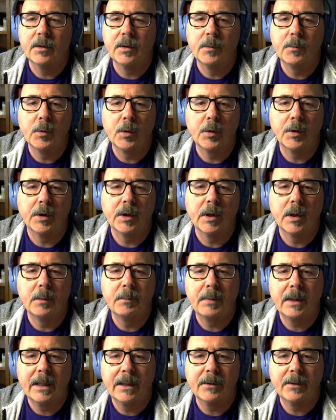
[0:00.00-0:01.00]
The more the
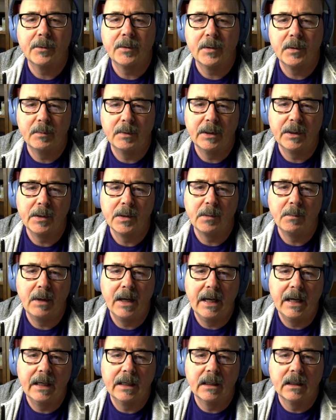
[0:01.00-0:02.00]
gunpowder, the bigger the
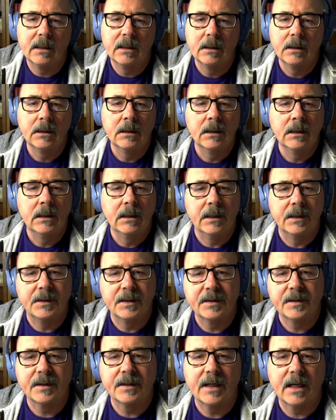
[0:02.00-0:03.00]
bang. In
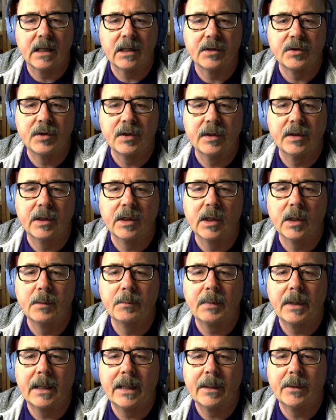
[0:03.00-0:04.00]
this analogy, the
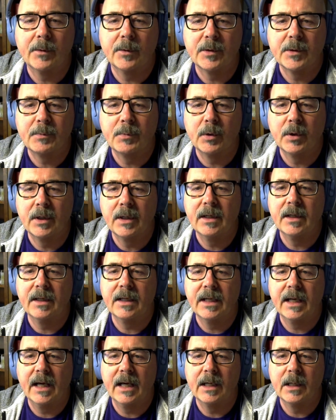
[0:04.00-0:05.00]
gunpowder is put into the
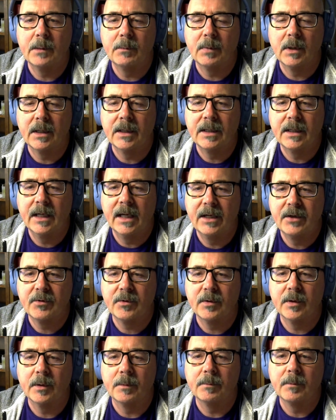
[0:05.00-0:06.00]
cannon by the
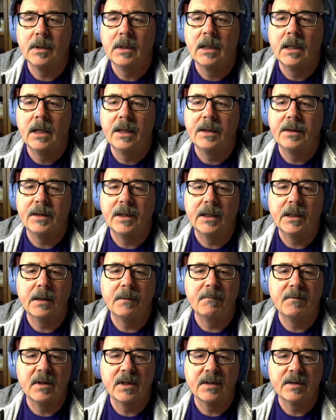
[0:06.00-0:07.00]
atrium. Think
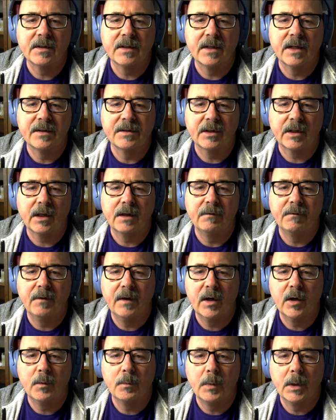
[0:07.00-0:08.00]
of this as a
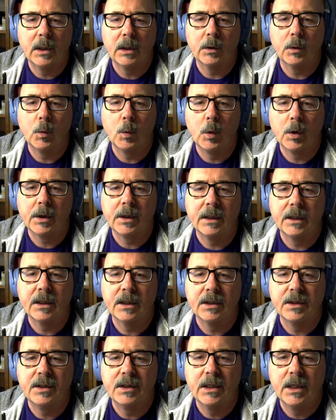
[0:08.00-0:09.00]
conveyor belt working
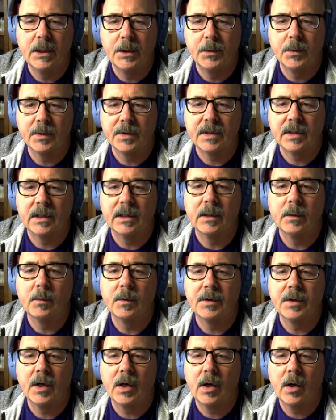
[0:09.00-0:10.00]
continuously
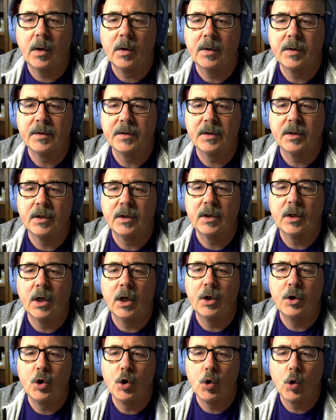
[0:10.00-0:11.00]
when the heart is in a
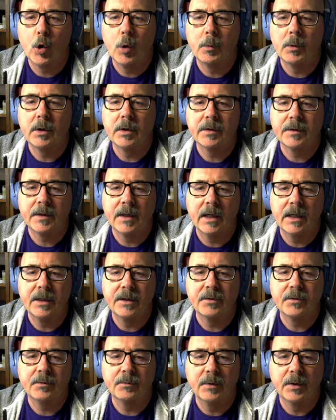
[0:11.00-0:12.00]
normal
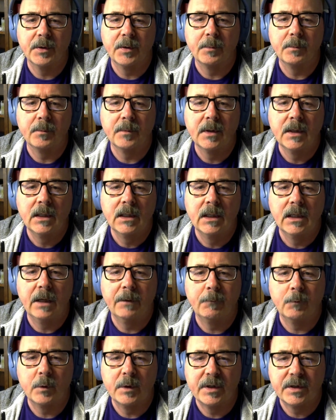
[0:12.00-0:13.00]
sinus rhythm.
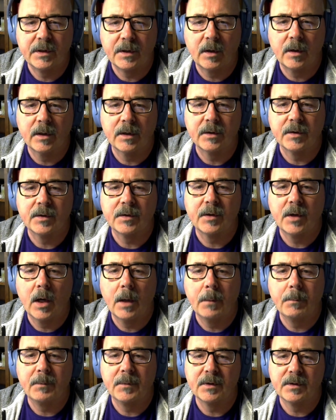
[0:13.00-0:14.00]
If we start and
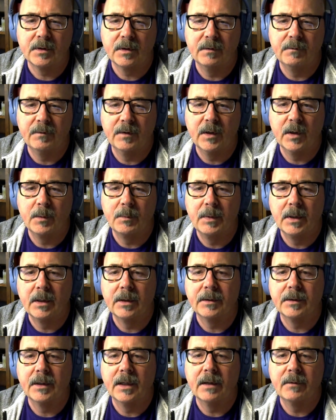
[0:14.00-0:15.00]
stop this conveyor
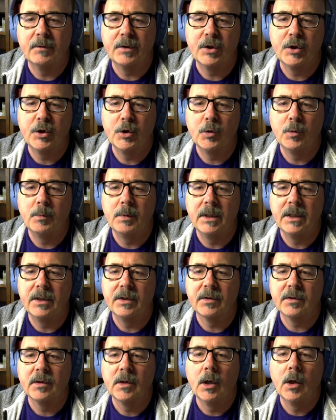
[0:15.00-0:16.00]
belt every 2
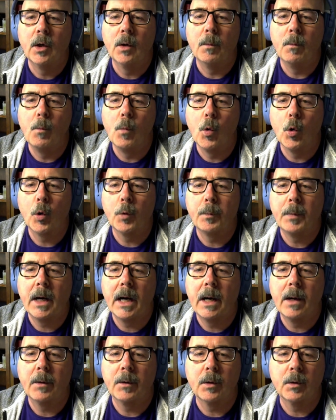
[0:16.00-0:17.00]
beats, more
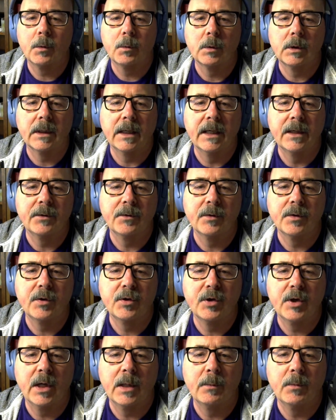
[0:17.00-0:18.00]
powder will enter the
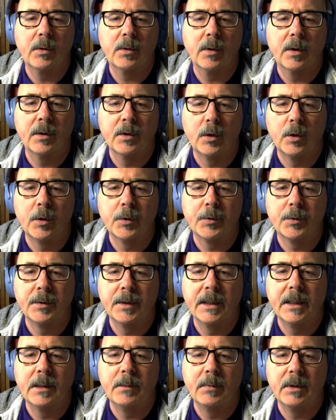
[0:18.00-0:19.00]
chamber on
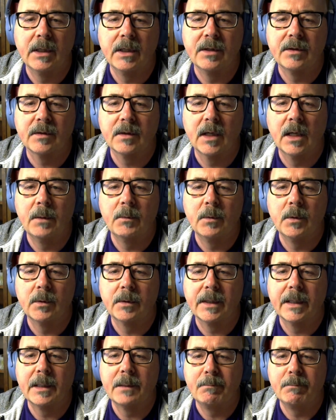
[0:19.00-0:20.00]
alternating beats and we
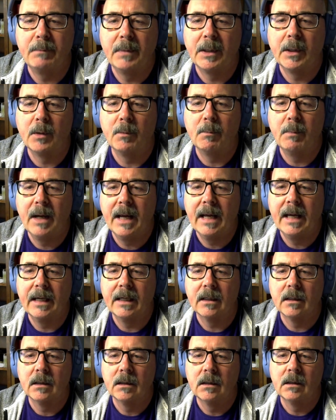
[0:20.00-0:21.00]
will get a bigger
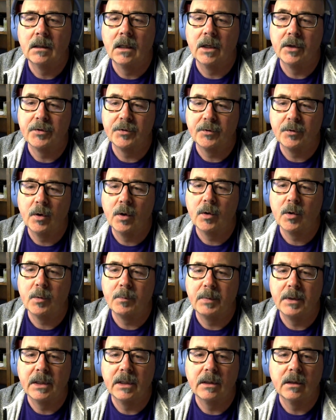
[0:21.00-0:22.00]
bang, a stronger
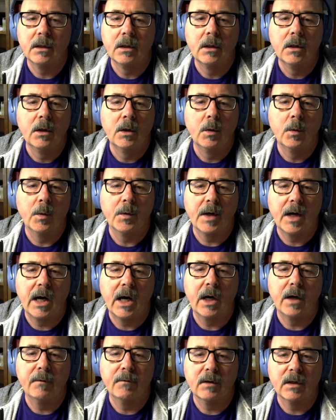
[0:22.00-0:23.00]
beat, with a
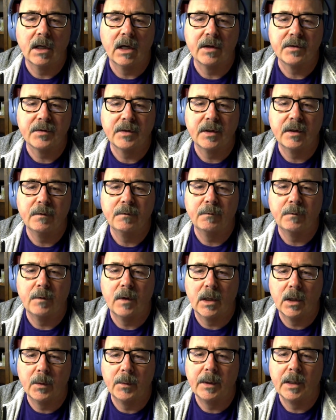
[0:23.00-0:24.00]
higher velocity
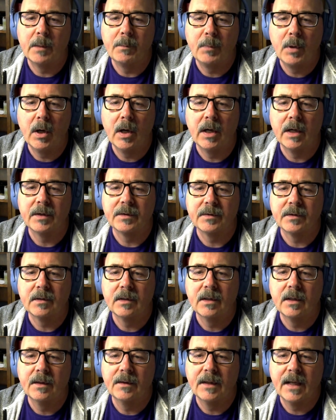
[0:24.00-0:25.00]
following a pause.
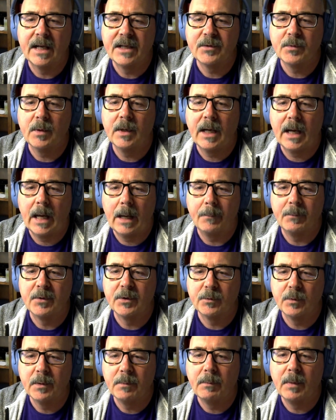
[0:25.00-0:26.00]
That's what
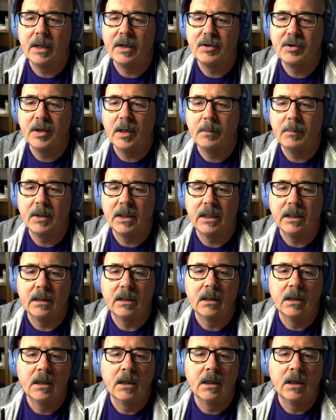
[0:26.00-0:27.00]
happens with bigeminy.
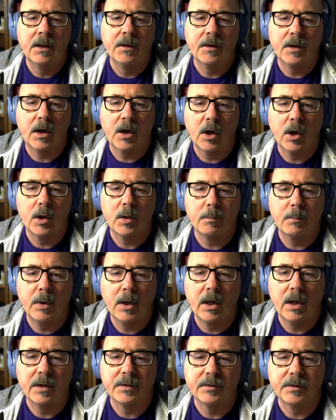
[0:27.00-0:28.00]
The heart
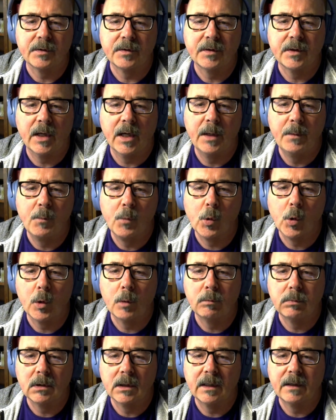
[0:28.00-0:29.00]
pauses and more
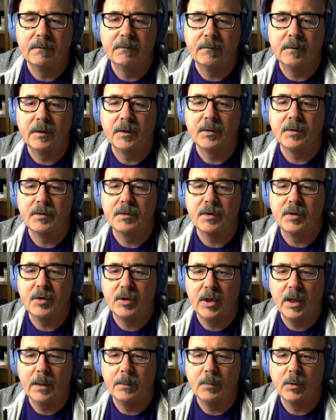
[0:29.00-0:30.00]
blood fills the
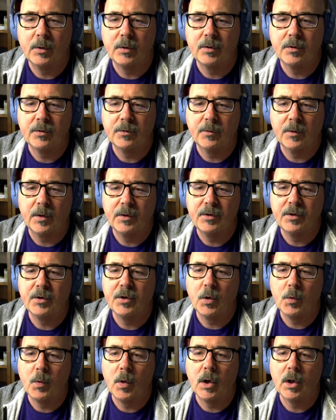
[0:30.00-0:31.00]
chamber, stretching
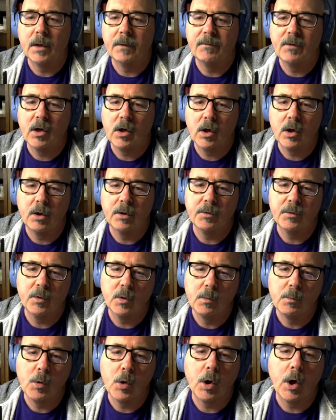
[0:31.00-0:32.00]
the wall of the heart to
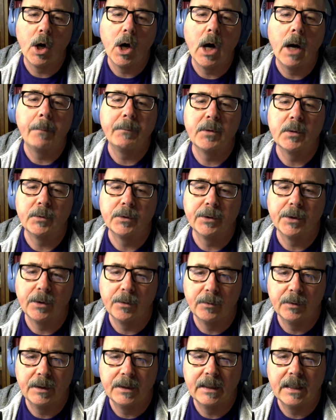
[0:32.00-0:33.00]
a more optimal
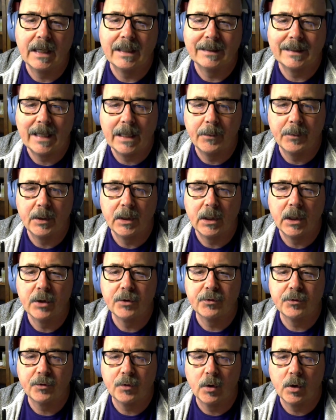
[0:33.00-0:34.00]
degree, allowing a
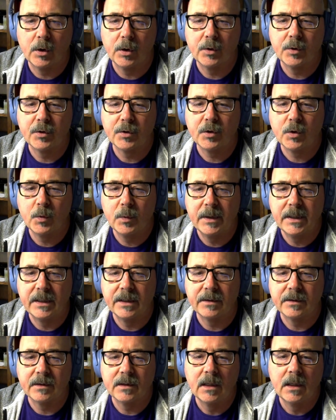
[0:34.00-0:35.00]
stronger
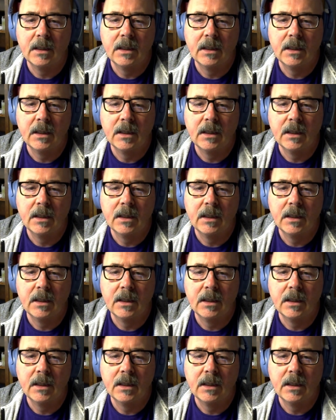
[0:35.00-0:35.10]
squeeze.